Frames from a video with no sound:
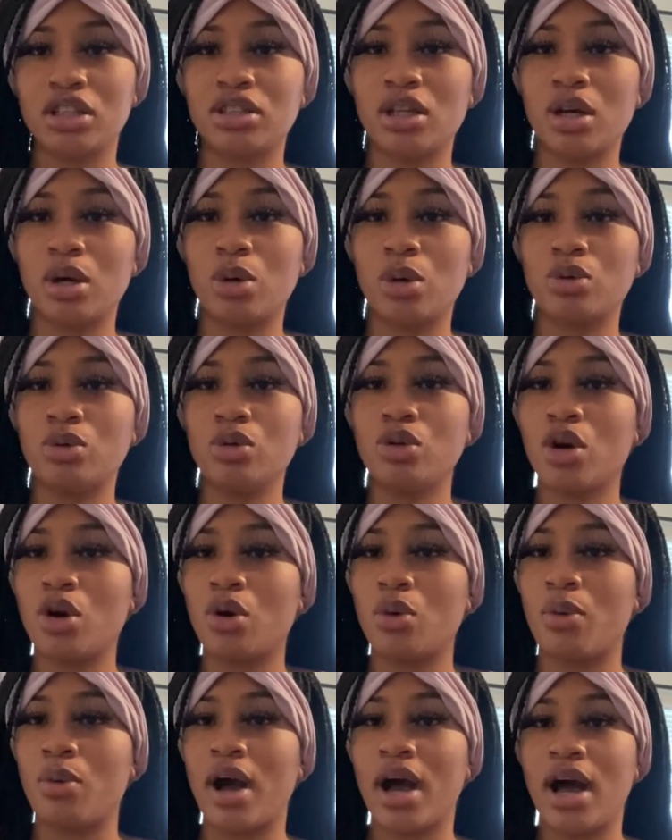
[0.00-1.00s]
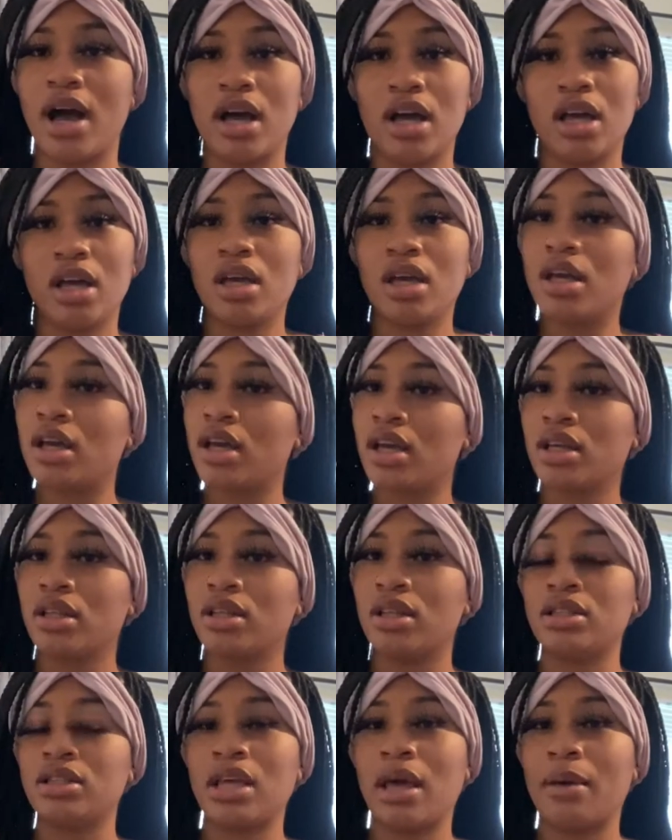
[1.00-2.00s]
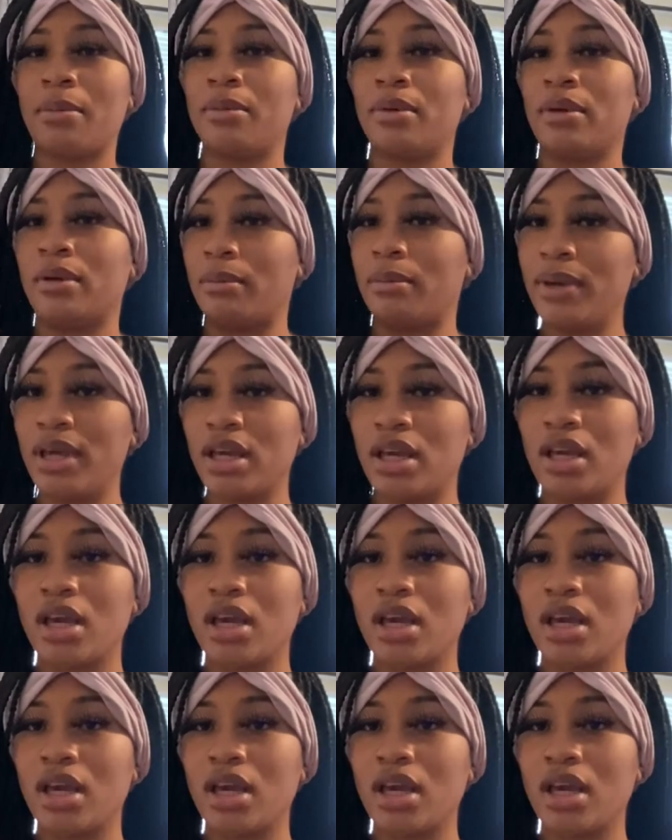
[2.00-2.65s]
So, you know, why this happened to me?